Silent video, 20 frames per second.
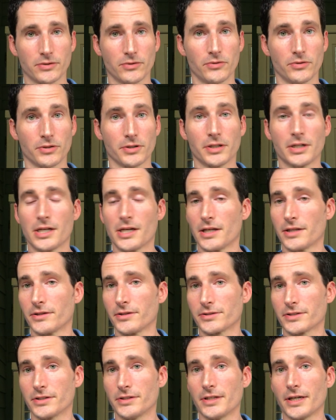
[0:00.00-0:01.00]
Or
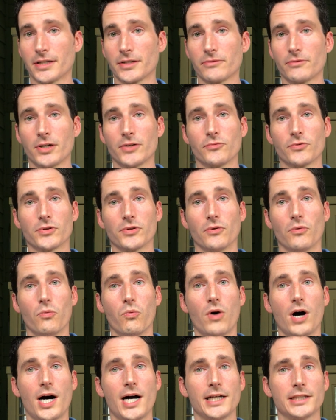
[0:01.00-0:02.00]
there's another one with a
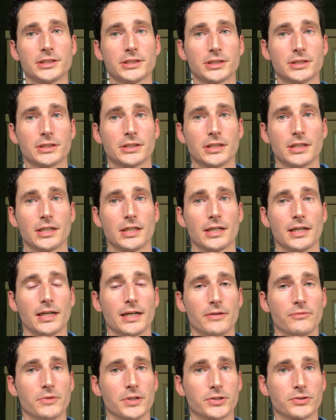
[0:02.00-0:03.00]
watch,
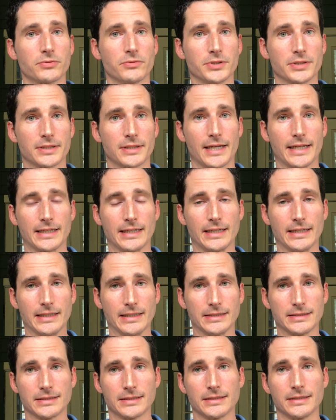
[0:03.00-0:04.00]
which was like
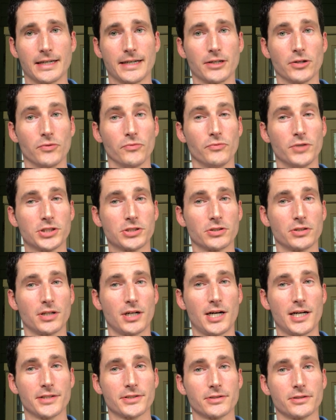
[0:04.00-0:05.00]
it's like a Richard
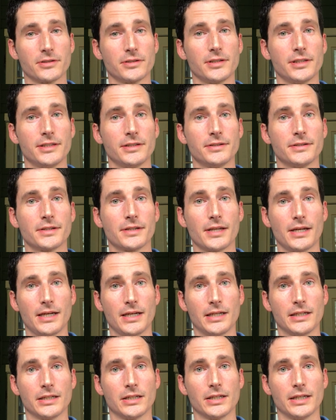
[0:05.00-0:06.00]
Osserlin
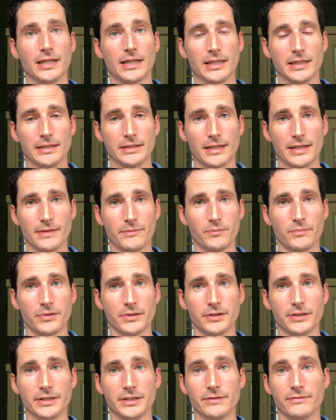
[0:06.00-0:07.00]
thing, and I
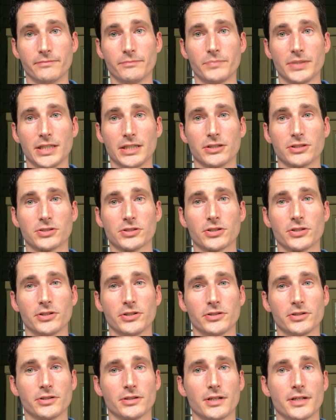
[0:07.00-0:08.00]
believe Peter
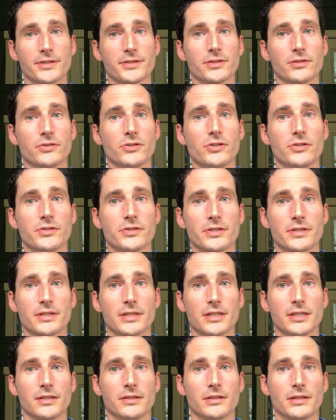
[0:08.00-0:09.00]
Turner also uses
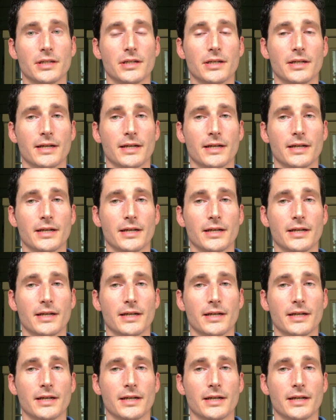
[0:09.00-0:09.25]
it.